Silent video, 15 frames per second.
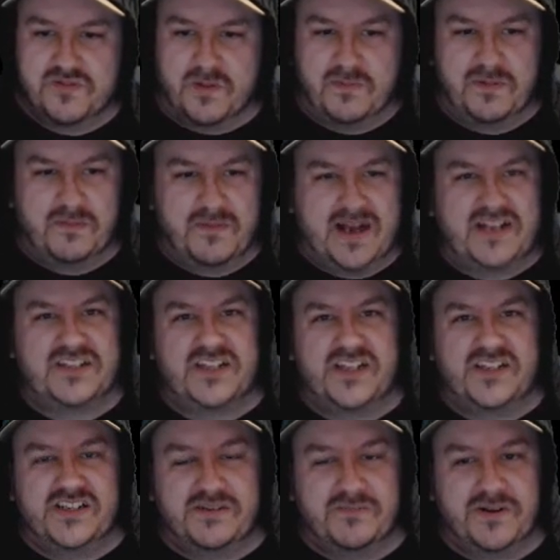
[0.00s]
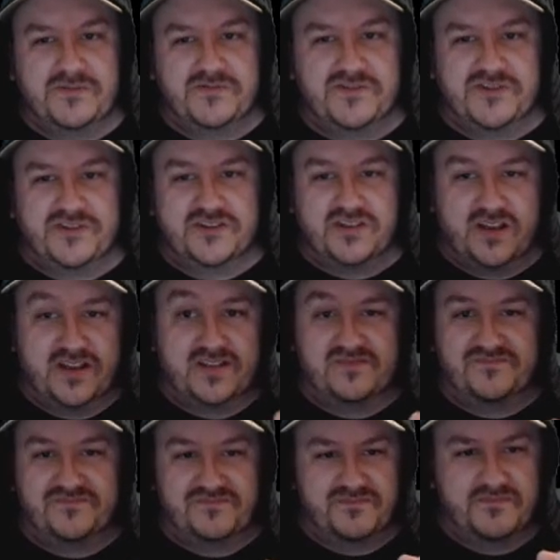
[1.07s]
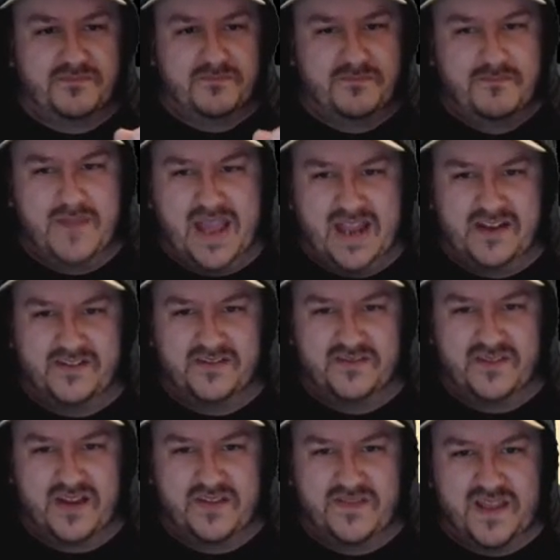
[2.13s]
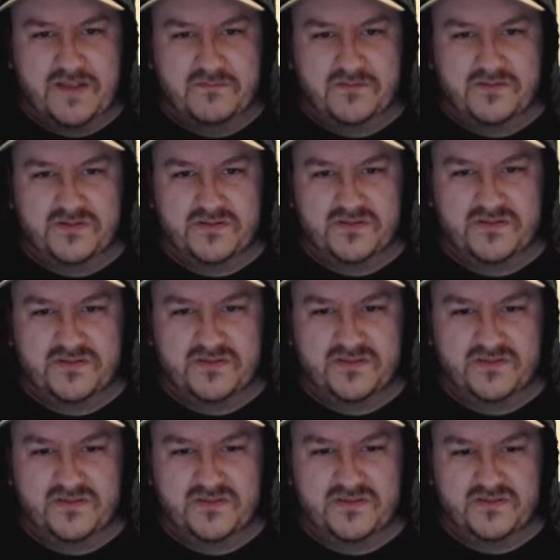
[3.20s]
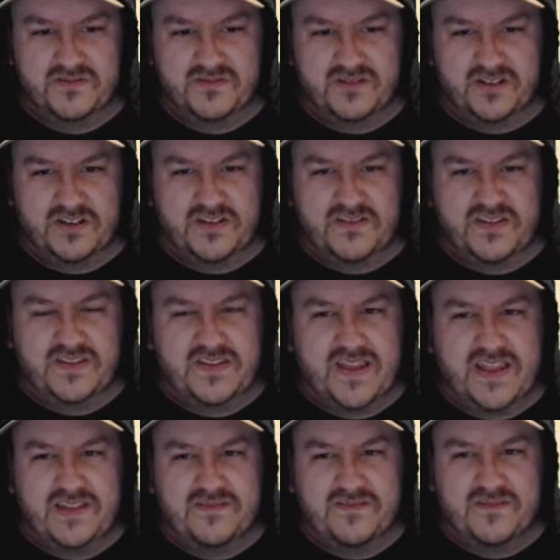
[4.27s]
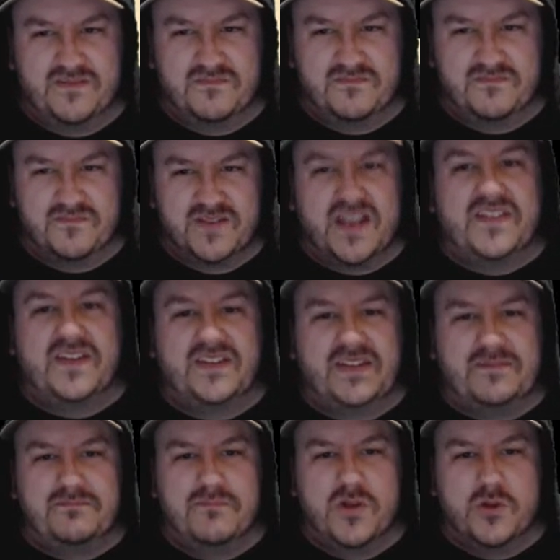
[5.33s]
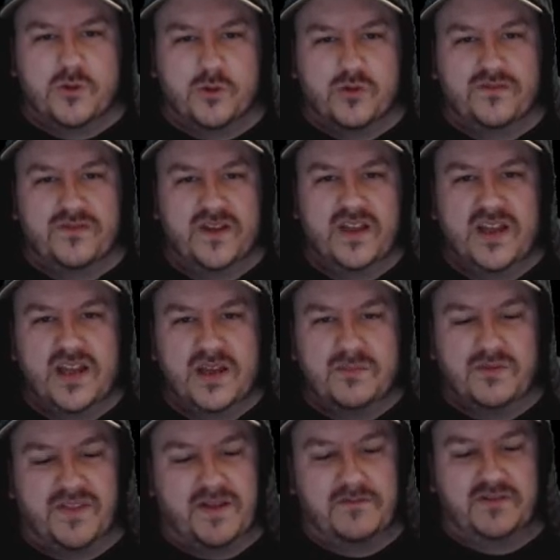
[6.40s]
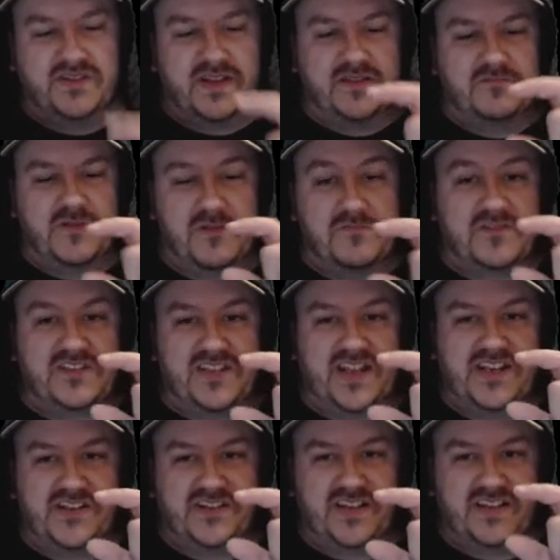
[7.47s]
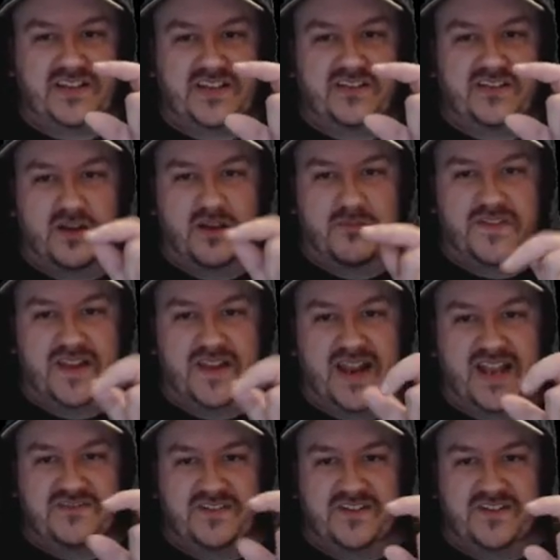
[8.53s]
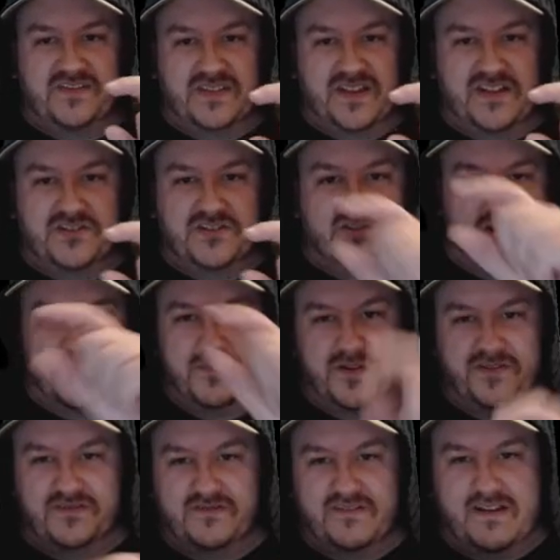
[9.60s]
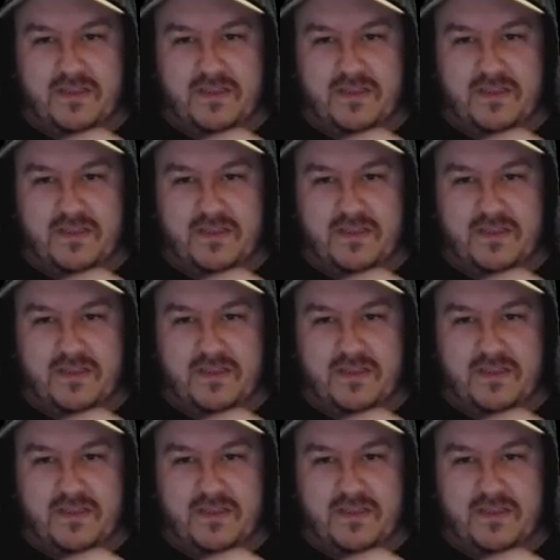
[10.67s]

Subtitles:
proper match engine, but it was just like men, and they would, I don't think they even, they did move, but they were stationed. They didn't like move their legs or anything. They just sort of moved